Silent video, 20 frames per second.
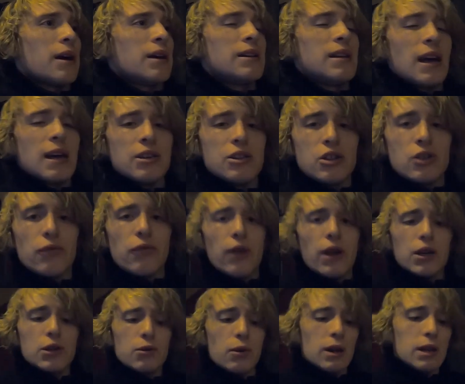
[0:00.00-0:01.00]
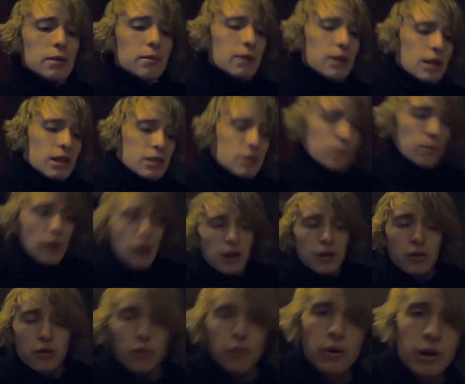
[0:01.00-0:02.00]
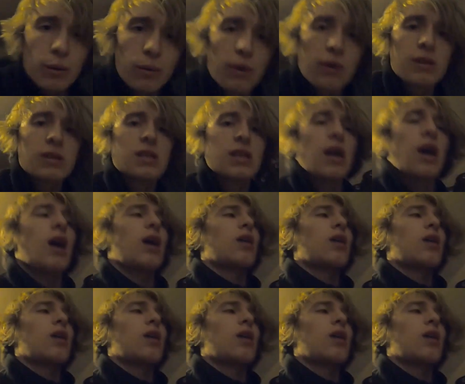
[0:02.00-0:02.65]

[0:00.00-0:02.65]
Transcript: my attention for like 20 minutes, but I do really wanna see